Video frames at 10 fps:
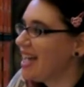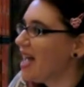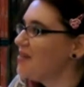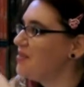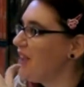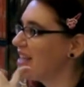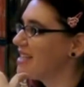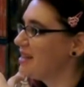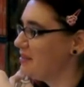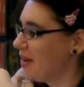I'm
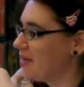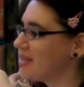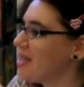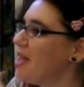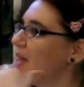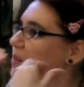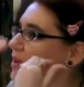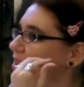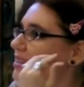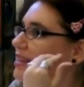fascinated about this. Like, what
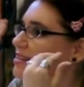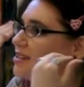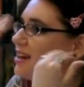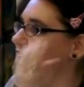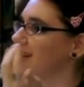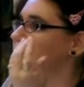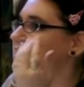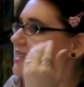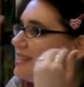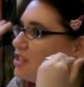are the things you're
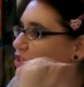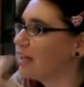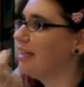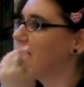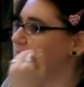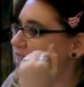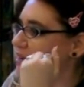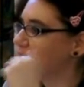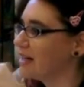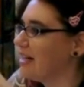consciously struggling with
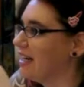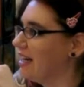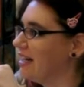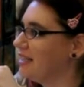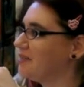and working on?